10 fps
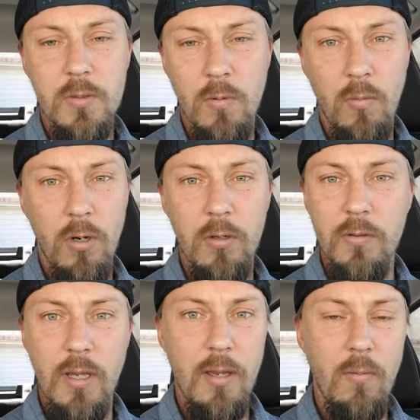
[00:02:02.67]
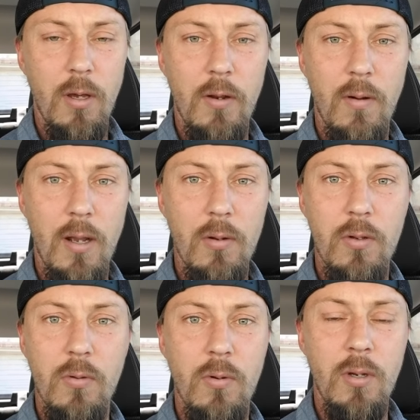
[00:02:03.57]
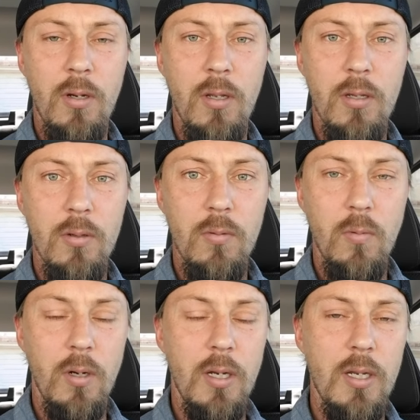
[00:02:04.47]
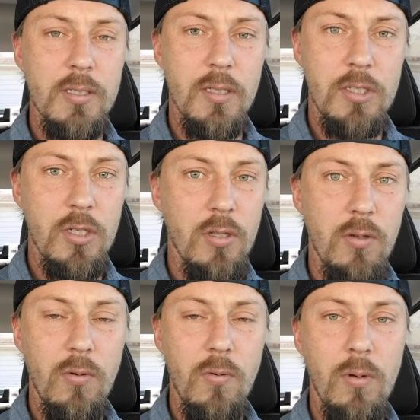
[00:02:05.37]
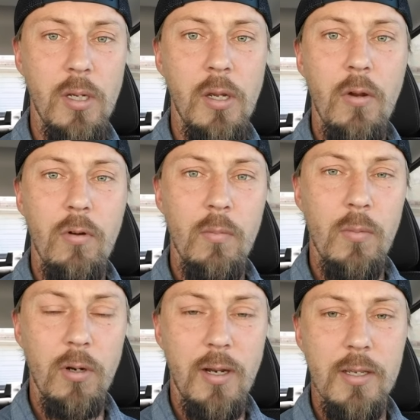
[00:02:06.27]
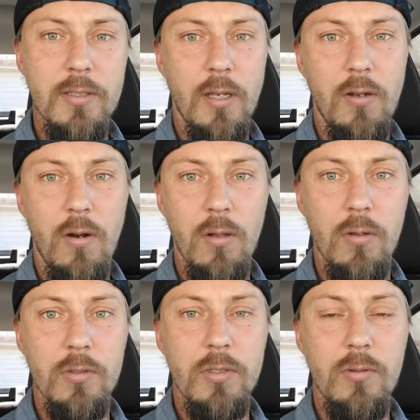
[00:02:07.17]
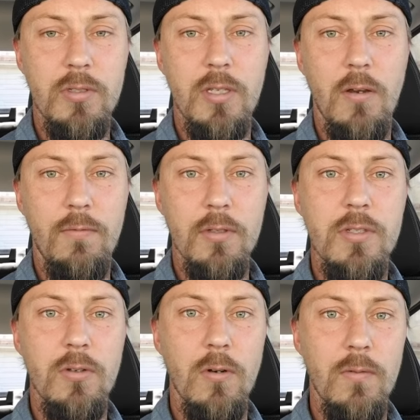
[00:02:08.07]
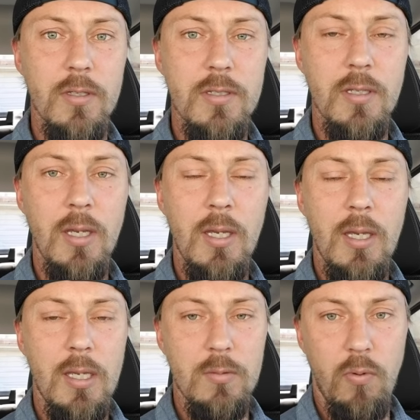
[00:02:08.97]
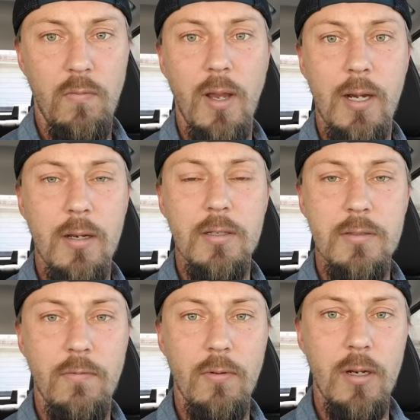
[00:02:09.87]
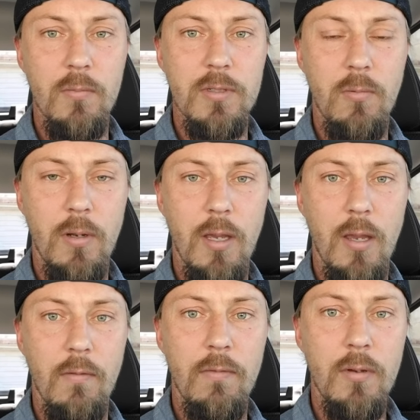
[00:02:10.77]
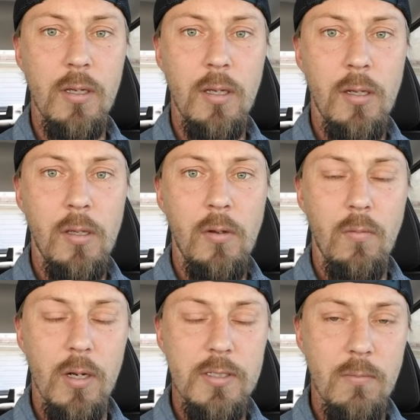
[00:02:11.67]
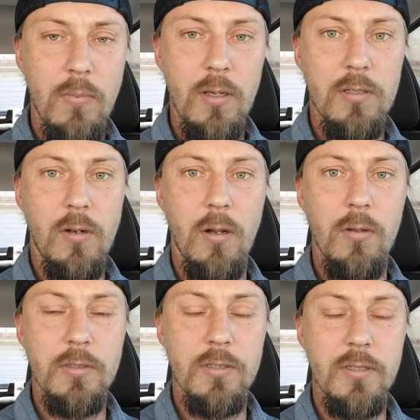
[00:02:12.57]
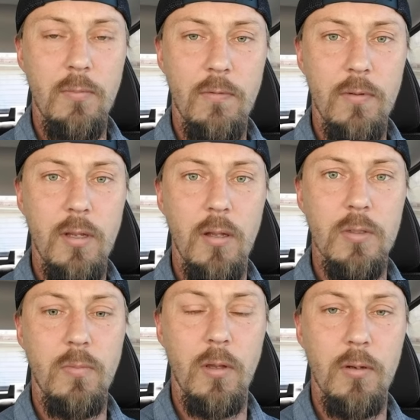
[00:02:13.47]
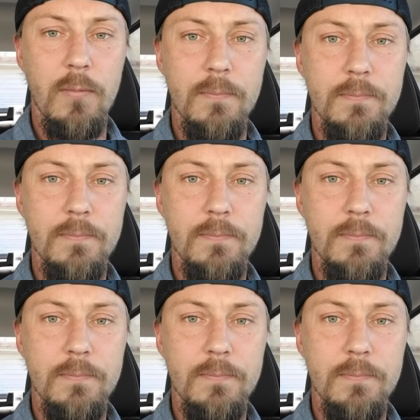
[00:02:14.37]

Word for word: Memorial Day, while you're out doing what it is that you do, remember guys like Carlos, whose selfless service has provided us the freedoms that we have. Rest in peace, Carlos, and semper fidelis, brother.